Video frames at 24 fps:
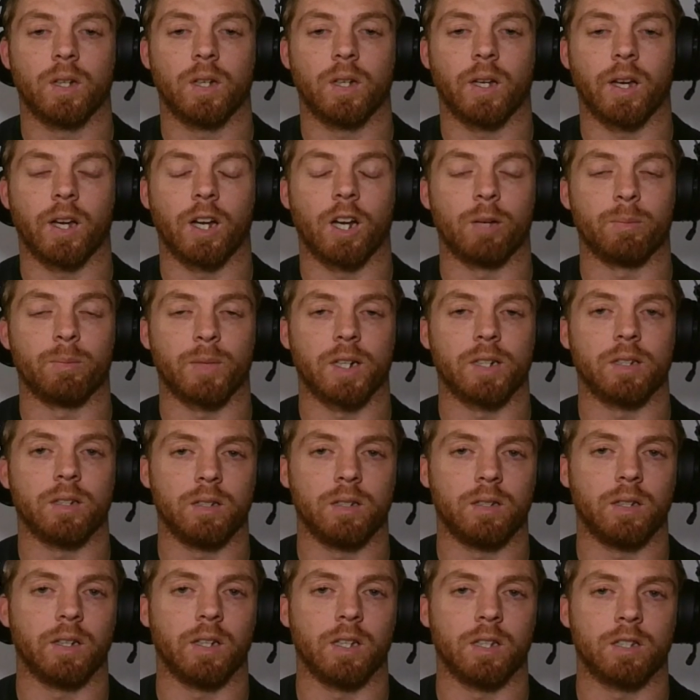And I might need
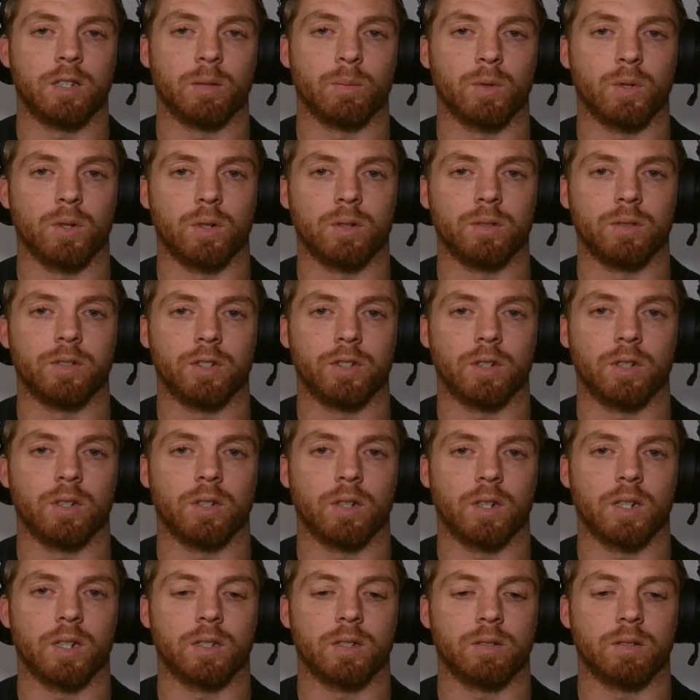to get some gold to show you
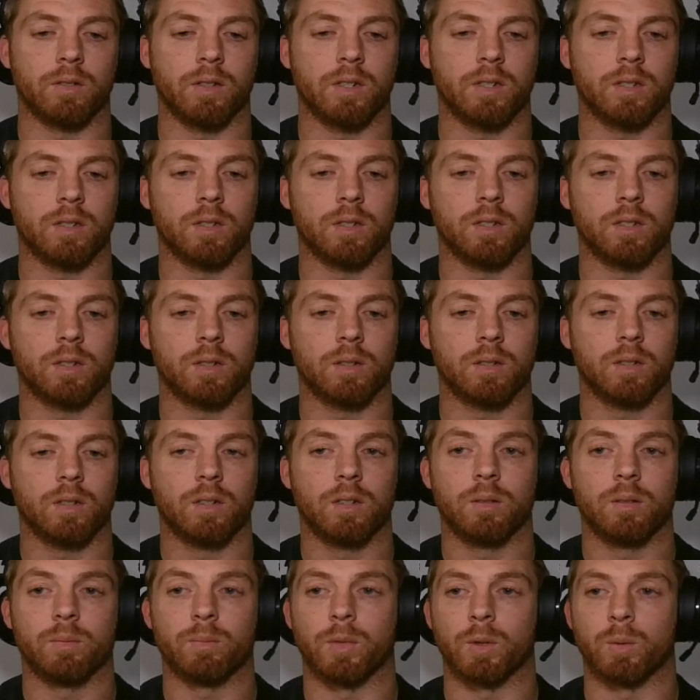guys the rest of this,
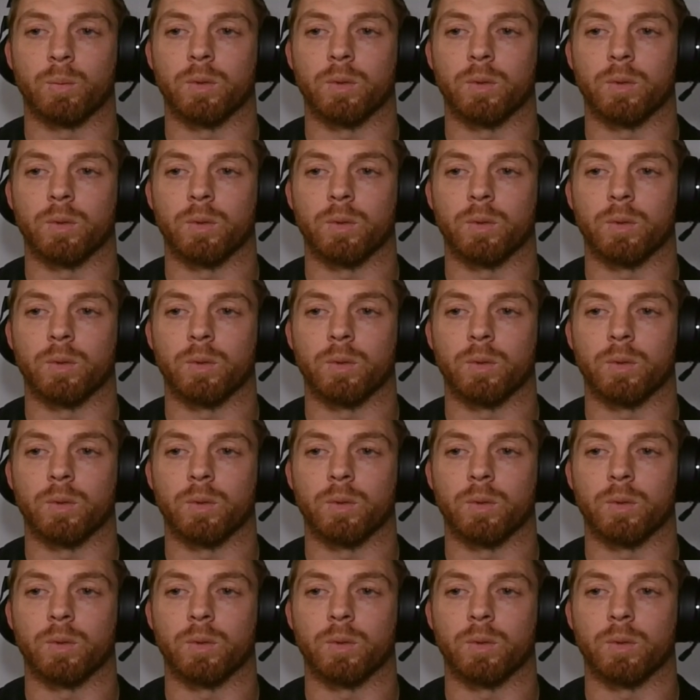but we'll